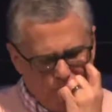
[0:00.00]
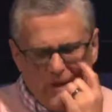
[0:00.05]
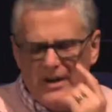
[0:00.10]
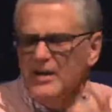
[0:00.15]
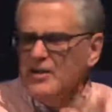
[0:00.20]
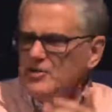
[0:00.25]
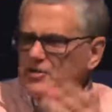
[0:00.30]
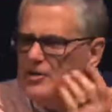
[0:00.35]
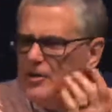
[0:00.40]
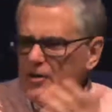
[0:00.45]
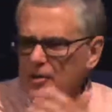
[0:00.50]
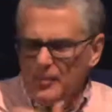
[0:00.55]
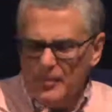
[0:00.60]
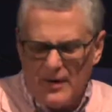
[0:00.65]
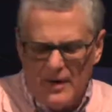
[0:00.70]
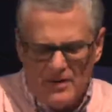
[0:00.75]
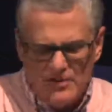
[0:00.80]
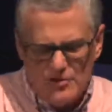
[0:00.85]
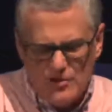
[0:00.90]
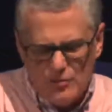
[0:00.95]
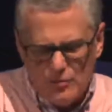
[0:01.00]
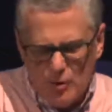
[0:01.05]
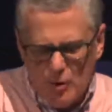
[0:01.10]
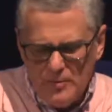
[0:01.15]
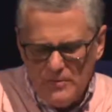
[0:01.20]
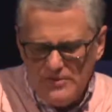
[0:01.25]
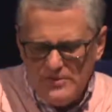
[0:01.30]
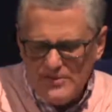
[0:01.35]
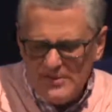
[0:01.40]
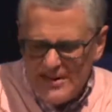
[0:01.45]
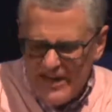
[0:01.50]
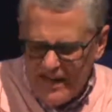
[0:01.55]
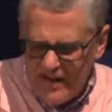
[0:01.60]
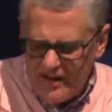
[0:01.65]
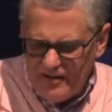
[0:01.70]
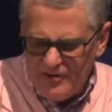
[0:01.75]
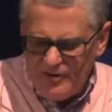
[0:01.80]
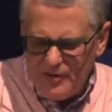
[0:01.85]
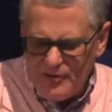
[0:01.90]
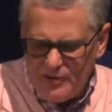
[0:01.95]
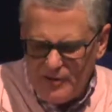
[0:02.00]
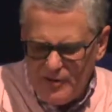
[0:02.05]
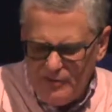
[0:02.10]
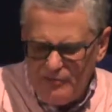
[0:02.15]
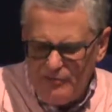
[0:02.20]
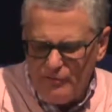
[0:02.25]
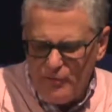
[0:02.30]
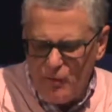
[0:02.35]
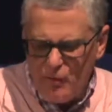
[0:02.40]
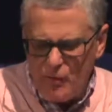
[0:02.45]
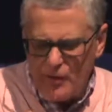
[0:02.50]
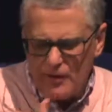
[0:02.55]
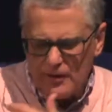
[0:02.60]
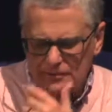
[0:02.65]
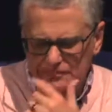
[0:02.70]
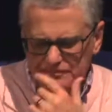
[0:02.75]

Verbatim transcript: Here's another passage Romans 10 3 and 4.